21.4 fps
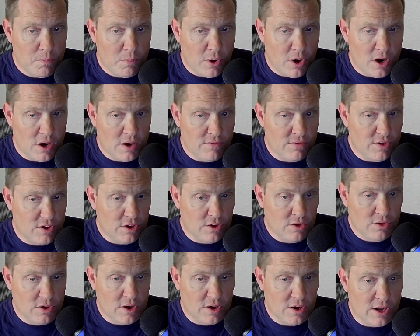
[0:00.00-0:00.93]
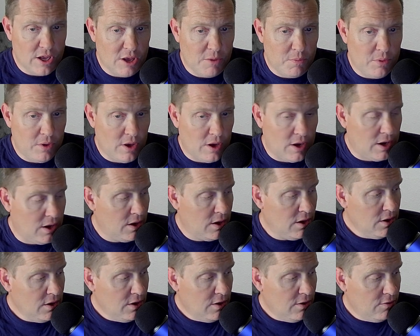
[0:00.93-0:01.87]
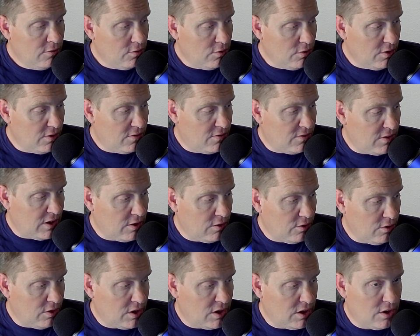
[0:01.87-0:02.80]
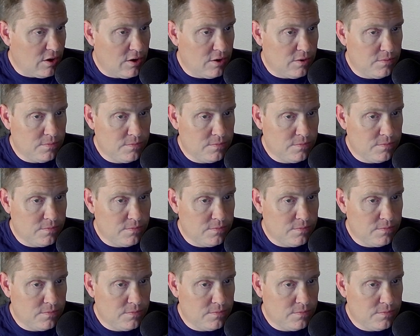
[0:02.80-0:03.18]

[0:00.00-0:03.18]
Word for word: part of the declared A P I. So let's take a look here.